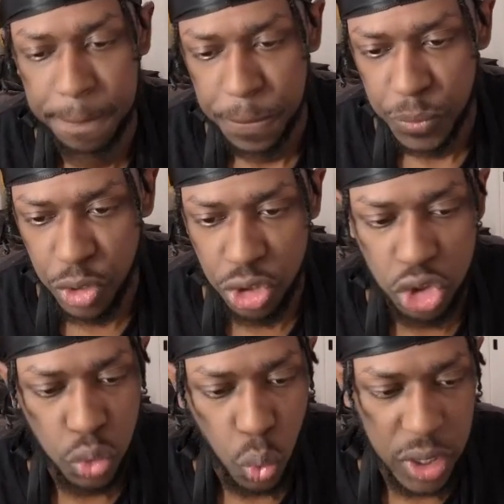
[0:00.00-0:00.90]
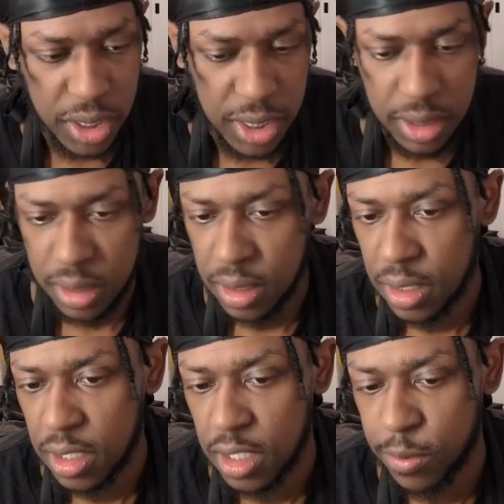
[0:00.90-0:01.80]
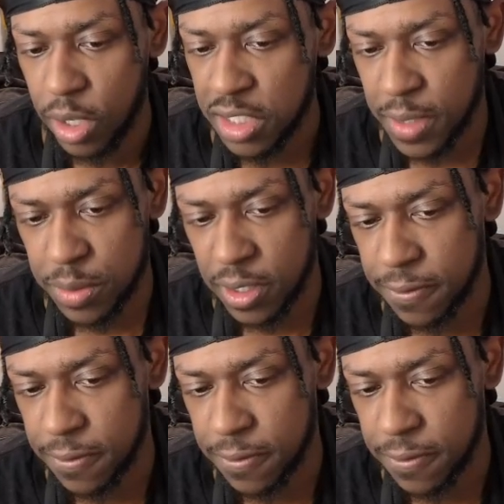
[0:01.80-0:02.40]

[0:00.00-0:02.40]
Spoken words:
You're just swinging. Bro, this is about to be a